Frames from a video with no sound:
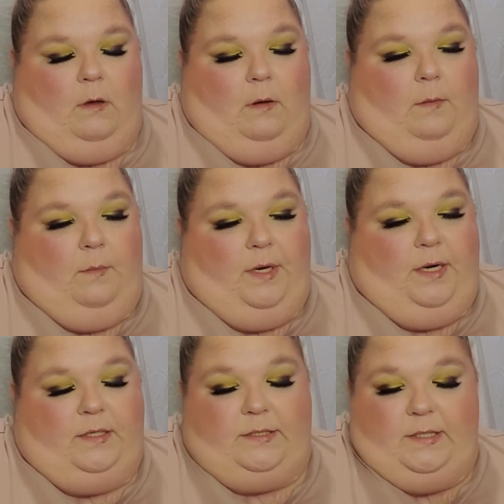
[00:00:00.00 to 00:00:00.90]
But it is
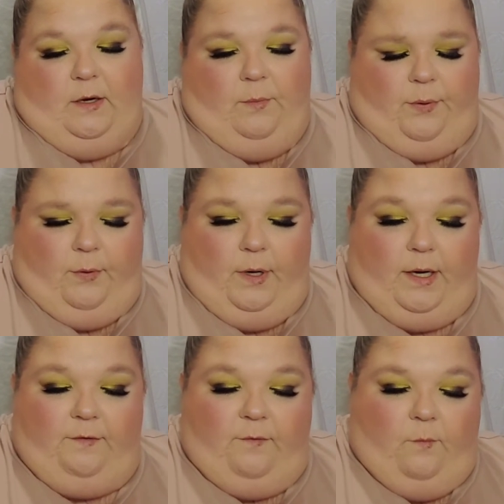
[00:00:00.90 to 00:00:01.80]
so pretty
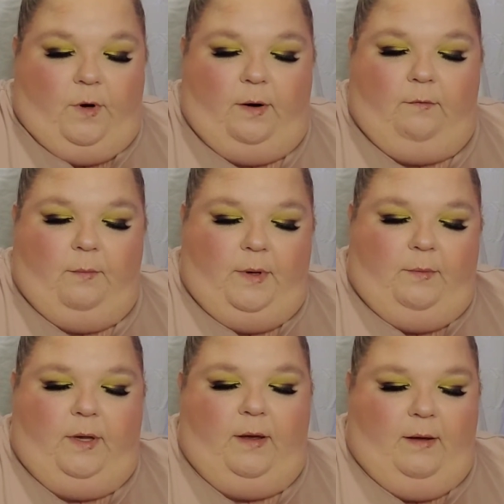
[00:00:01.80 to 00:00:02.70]
from what I remember.
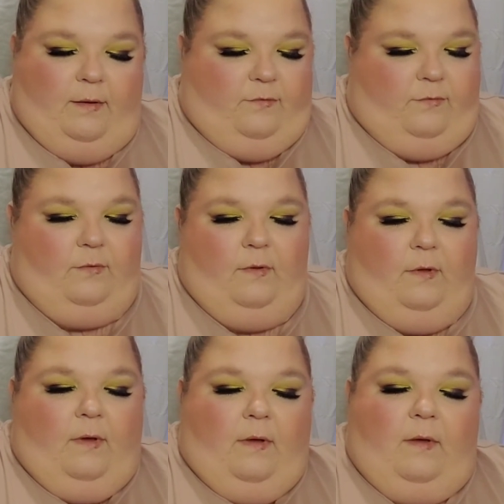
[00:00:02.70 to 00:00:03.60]
Yes.
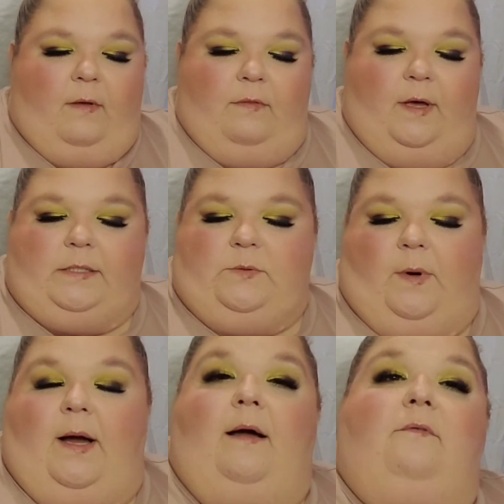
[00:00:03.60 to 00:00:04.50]
That's why
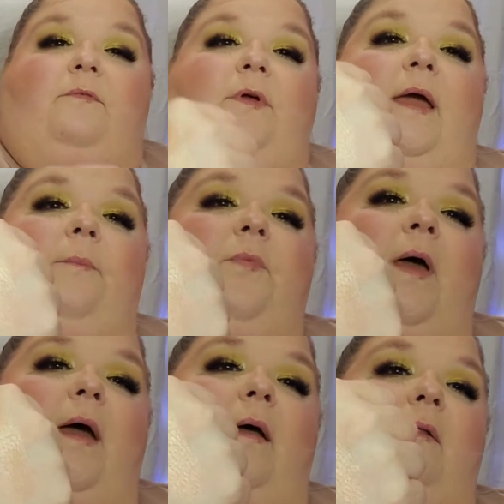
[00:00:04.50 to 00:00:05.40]
I've kept
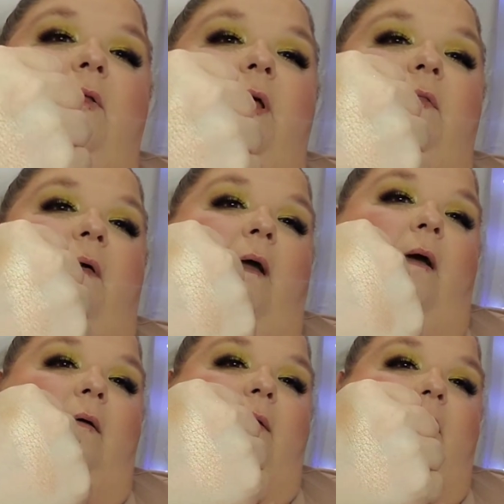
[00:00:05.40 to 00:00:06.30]
that. Look at
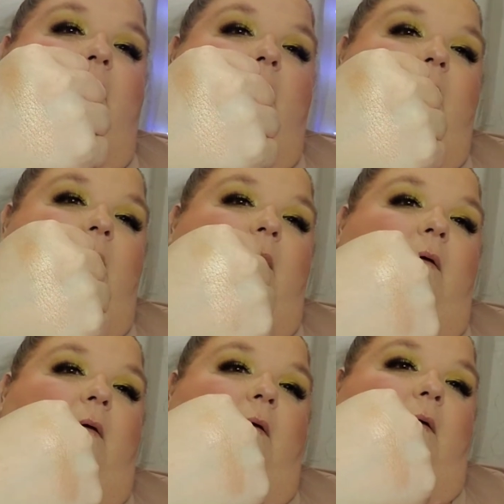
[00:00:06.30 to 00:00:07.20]
that.
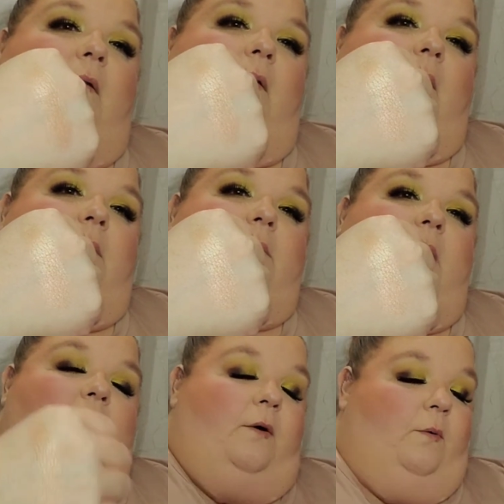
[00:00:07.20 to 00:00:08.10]

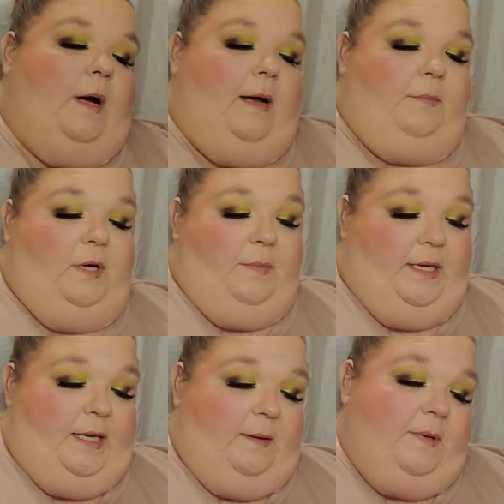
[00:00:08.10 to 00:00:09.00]
So I'm going to be
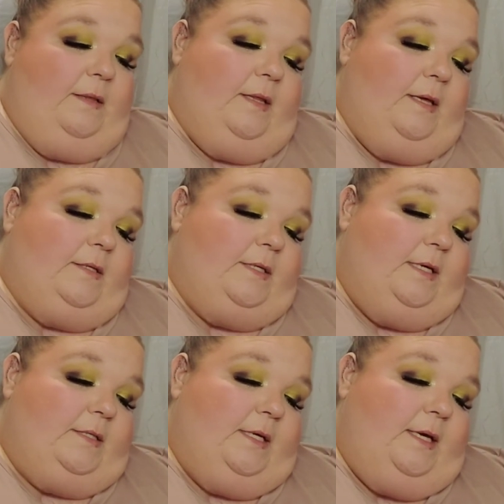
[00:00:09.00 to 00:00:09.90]
keeping this. It's
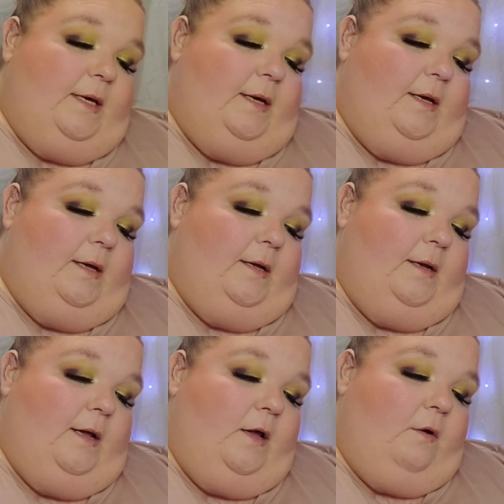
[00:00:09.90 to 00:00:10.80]
in
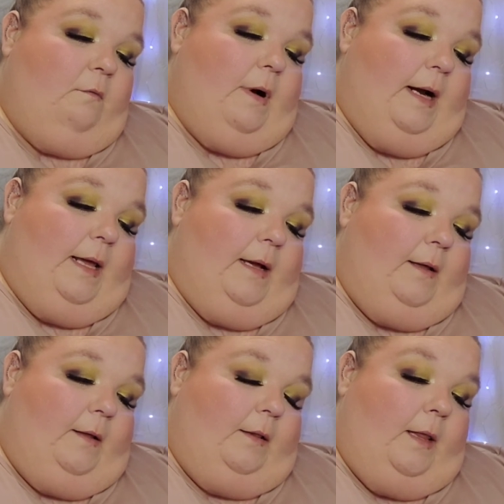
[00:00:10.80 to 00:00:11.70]
Radiant
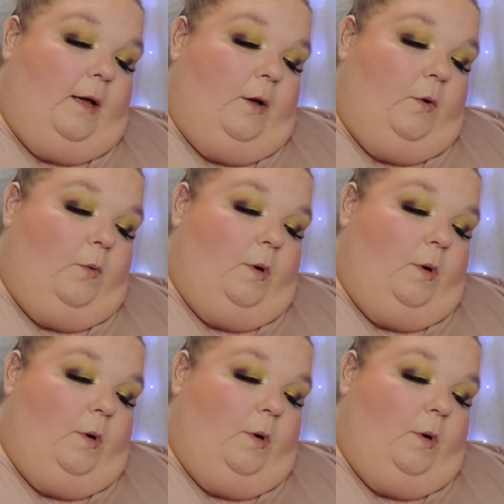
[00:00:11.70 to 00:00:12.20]
Glow.